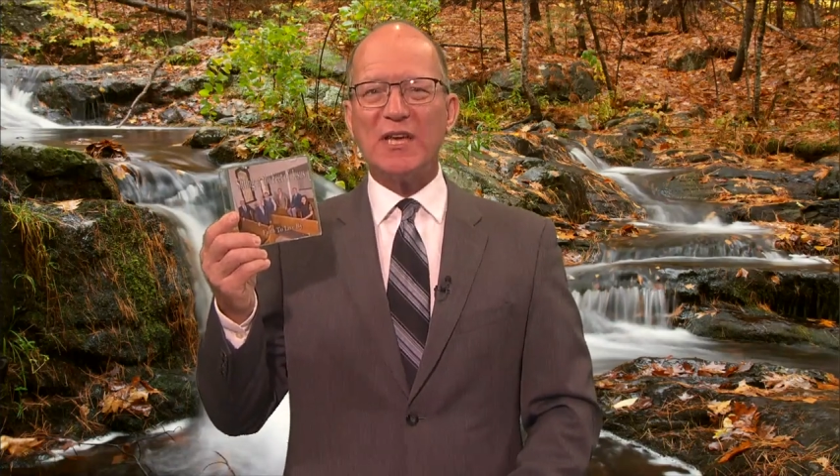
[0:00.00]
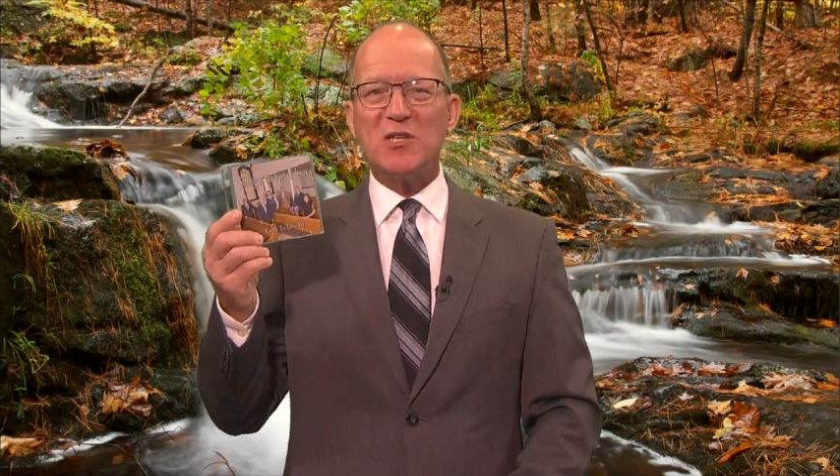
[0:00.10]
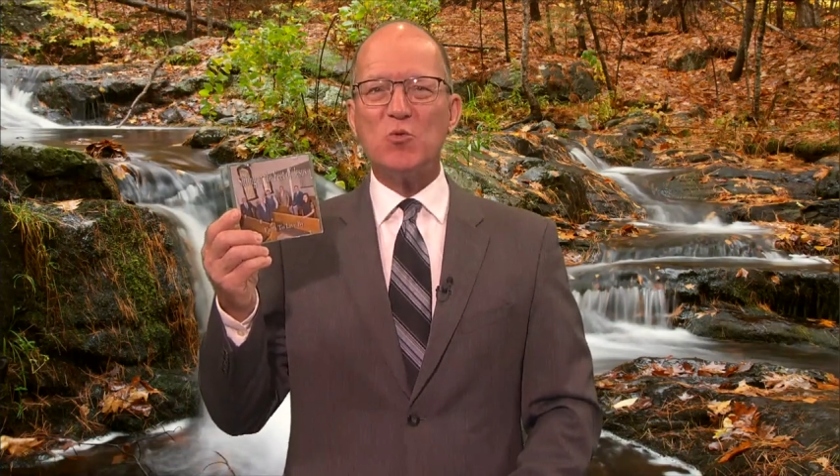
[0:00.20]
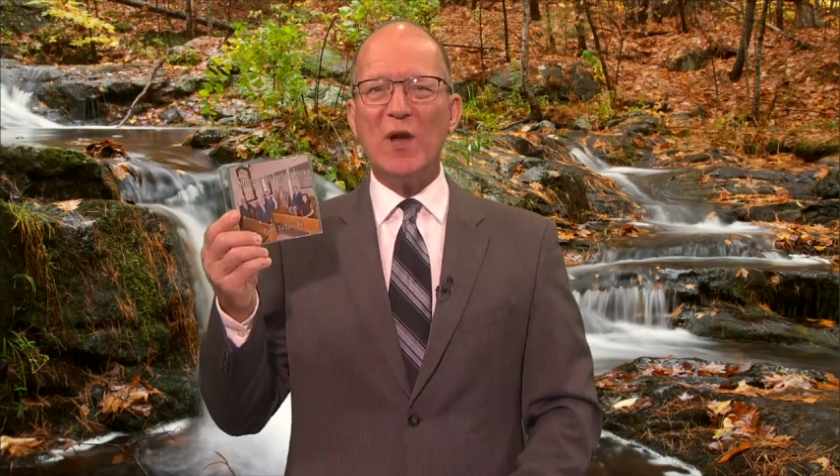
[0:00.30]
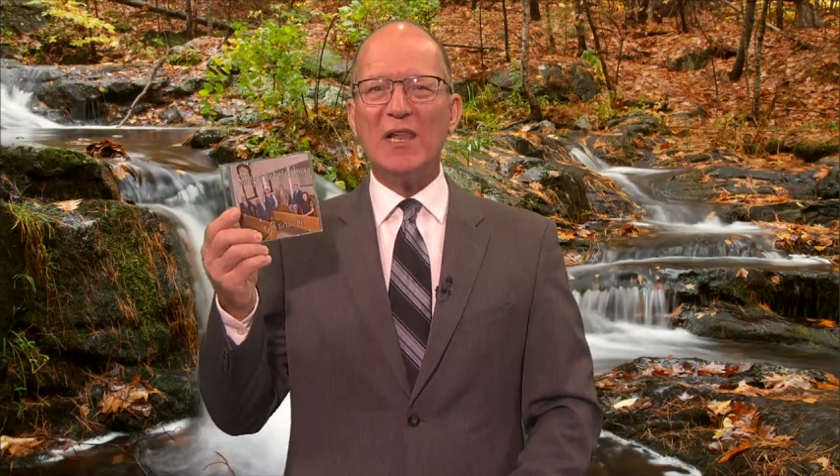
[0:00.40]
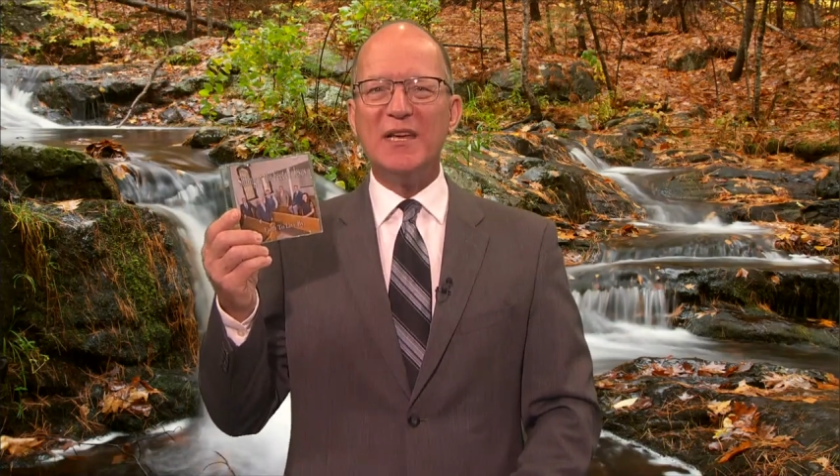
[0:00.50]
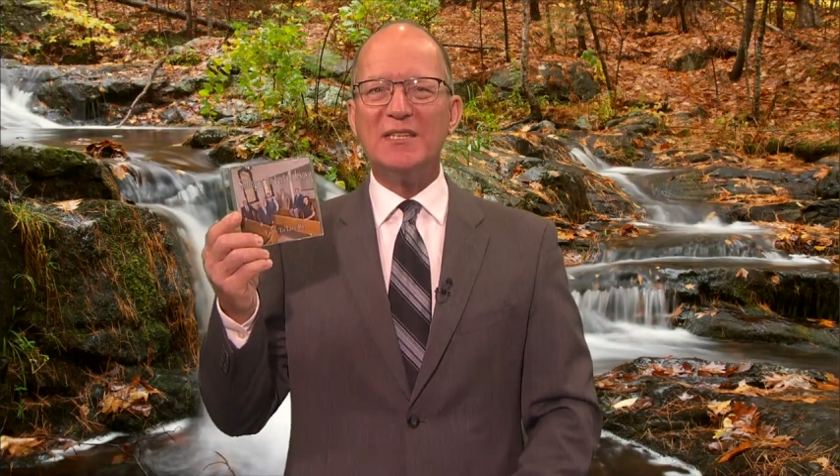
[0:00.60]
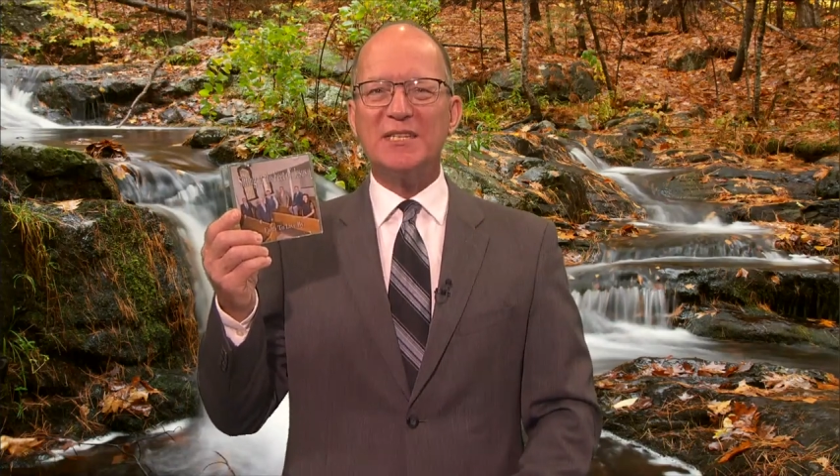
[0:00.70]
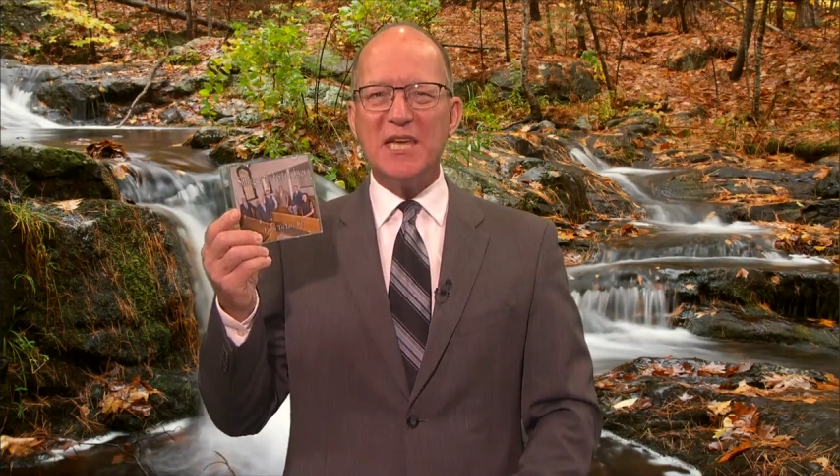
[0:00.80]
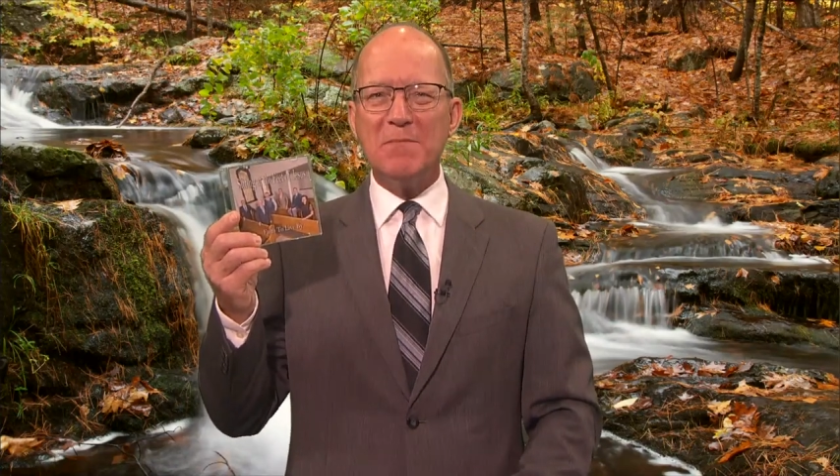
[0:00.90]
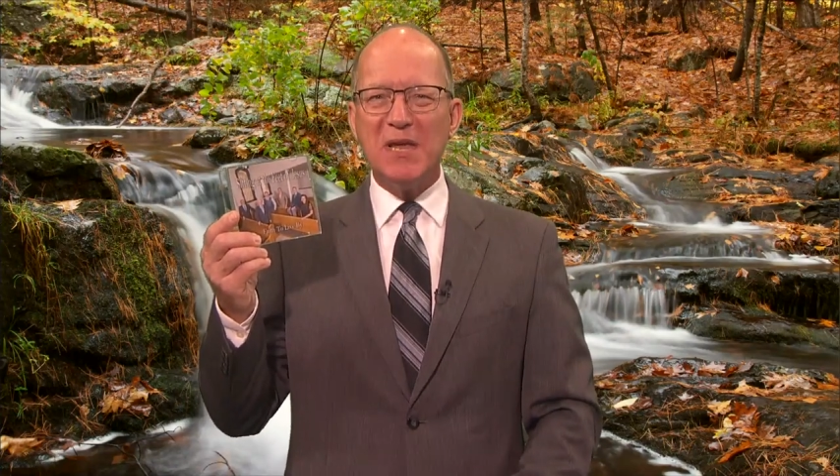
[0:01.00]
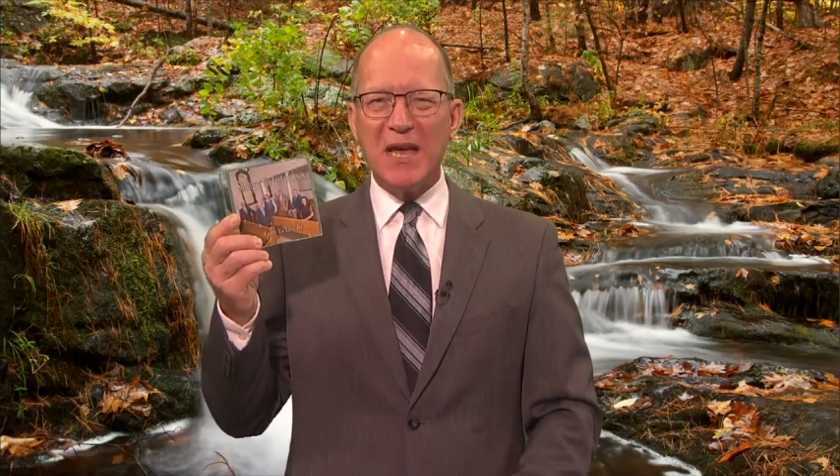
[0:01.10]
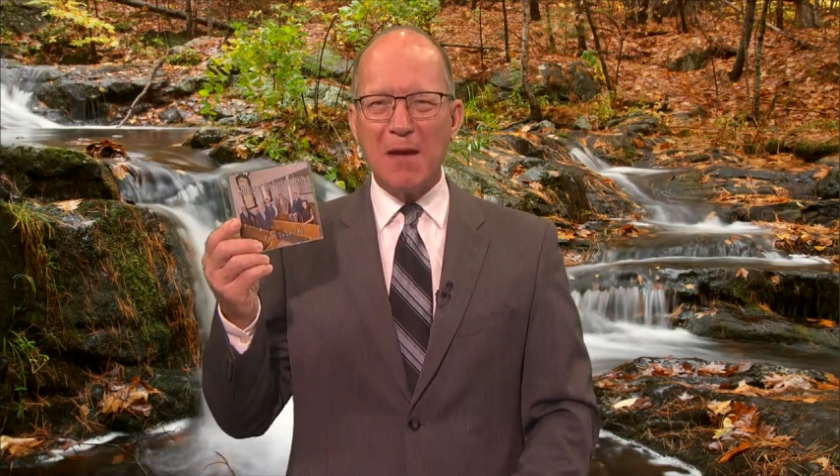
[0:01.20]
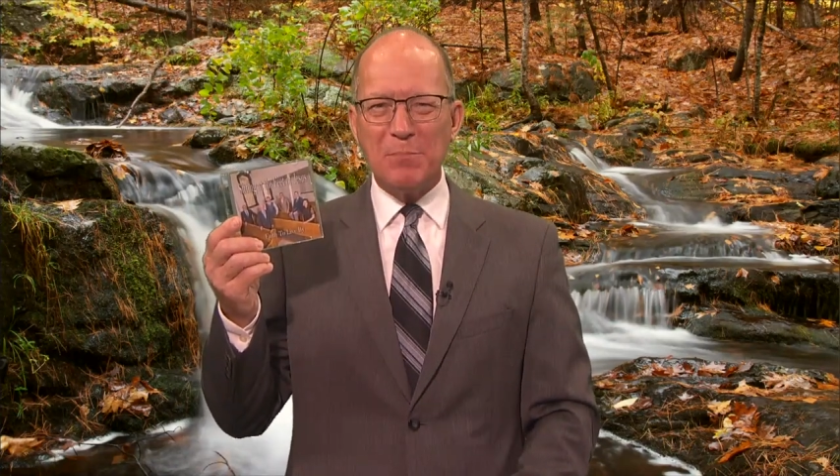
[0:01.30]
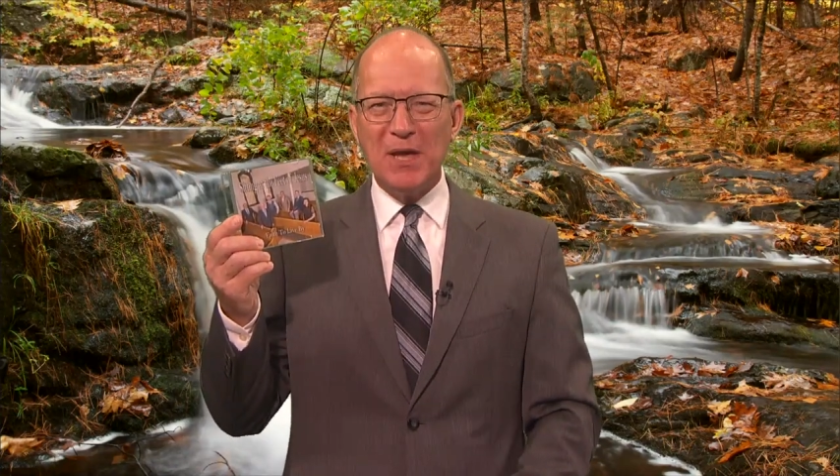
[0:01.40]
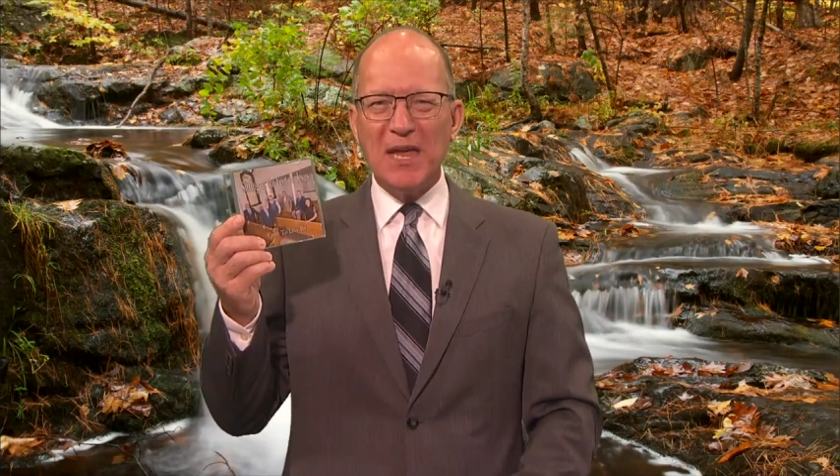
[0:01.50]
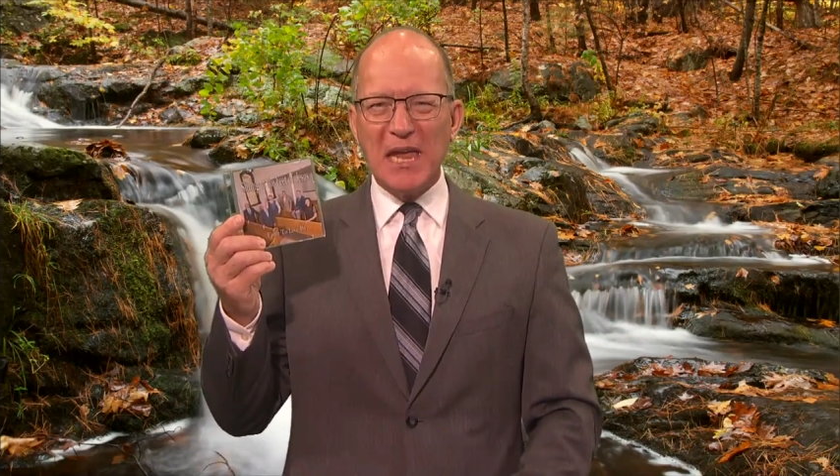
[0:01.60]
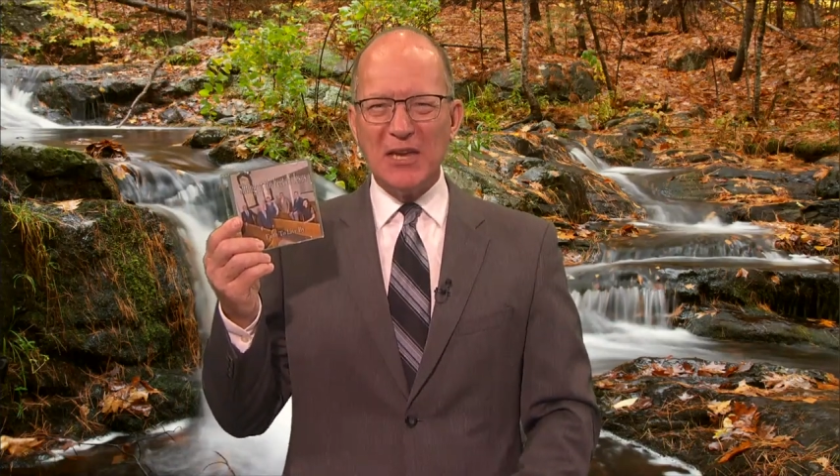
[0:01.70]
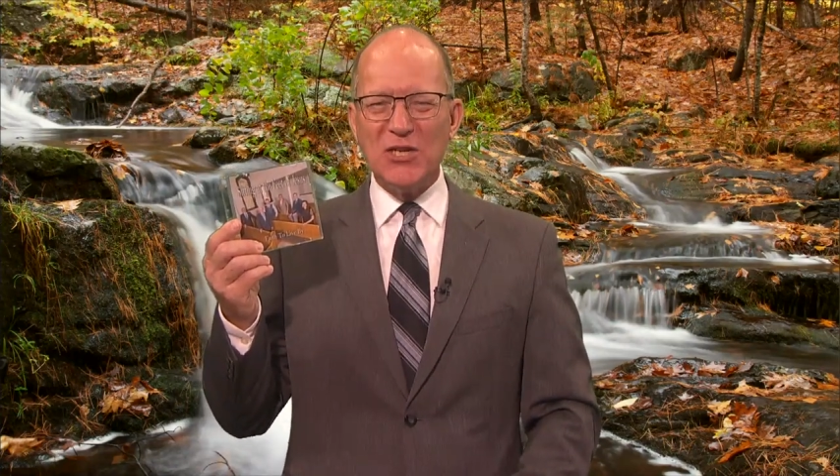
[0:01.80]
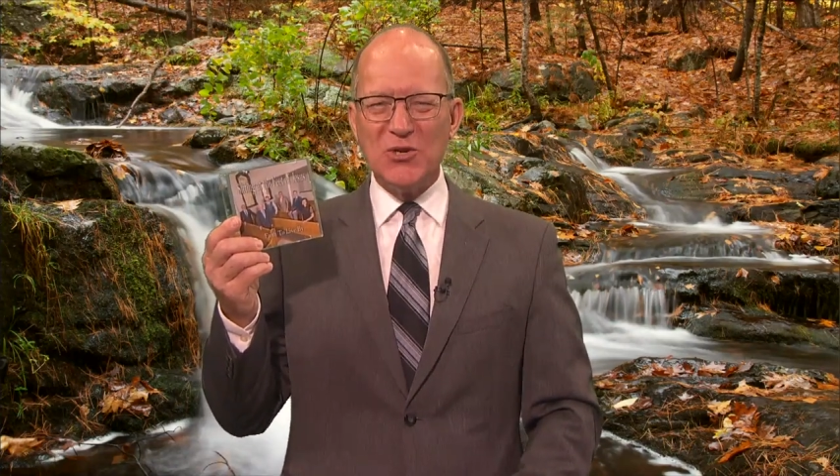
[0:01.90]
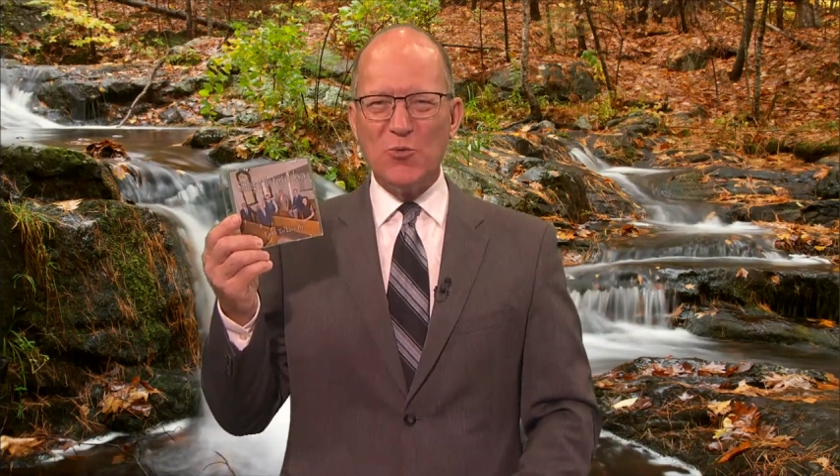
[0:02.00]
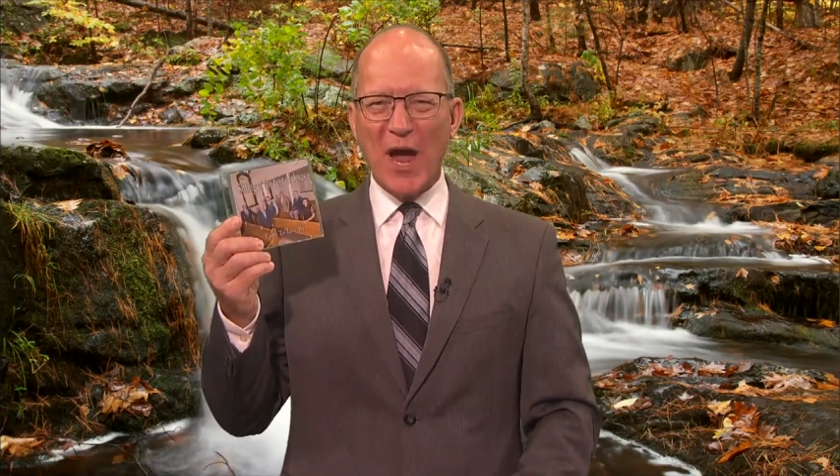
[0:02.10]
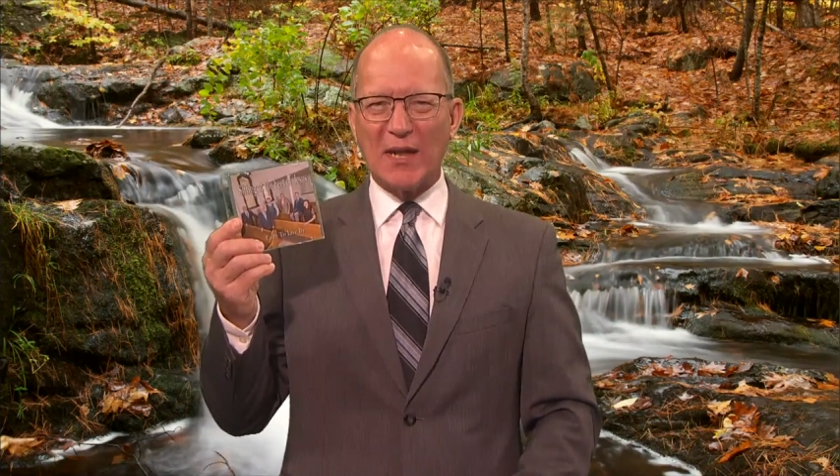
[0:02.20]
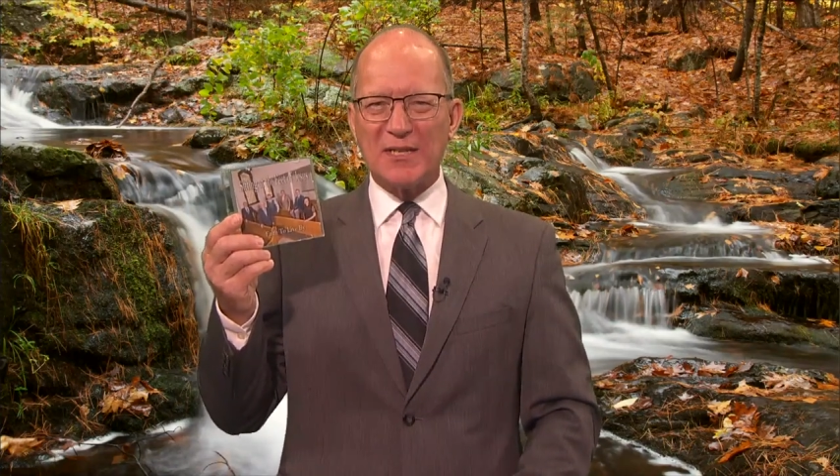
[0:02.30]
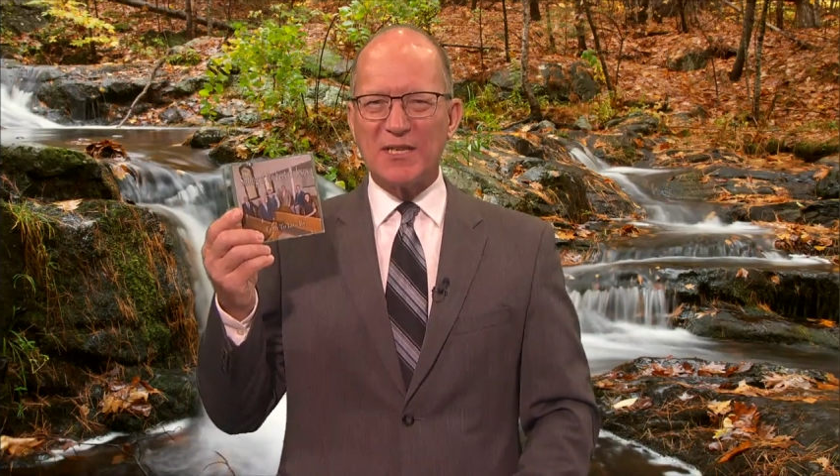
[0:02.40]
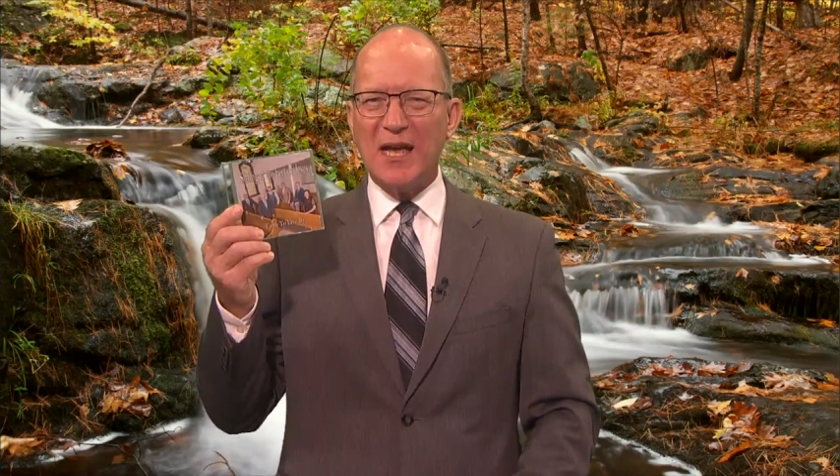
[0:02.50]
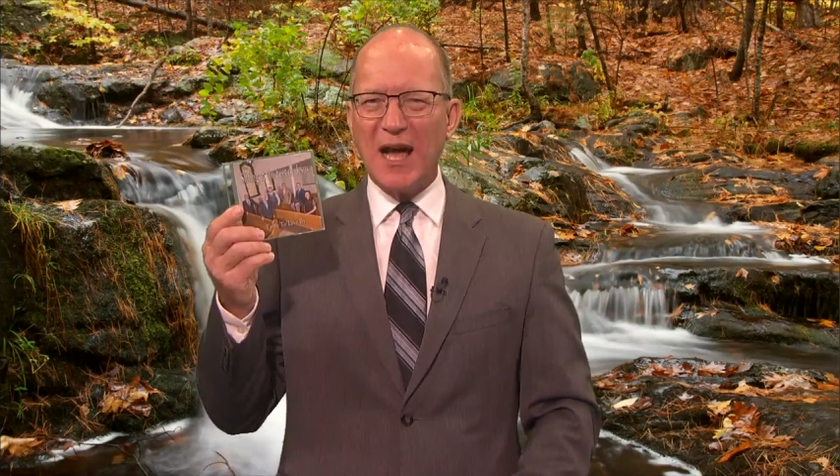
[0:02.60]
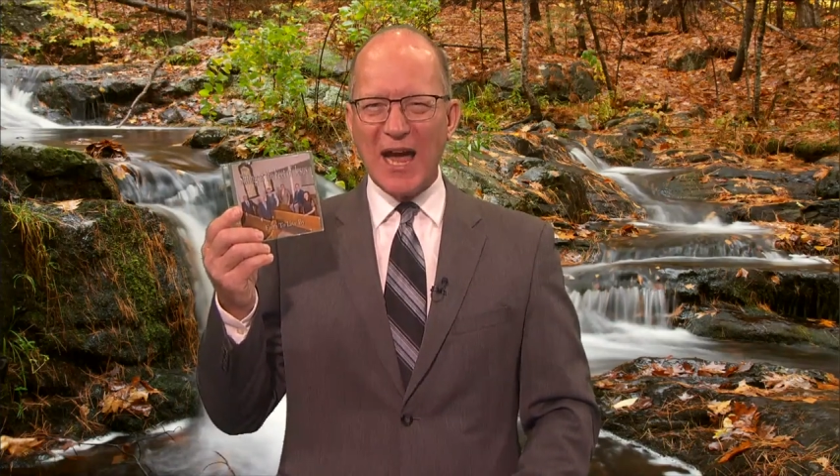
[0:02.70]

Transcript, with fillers: as well as teaming up in duets.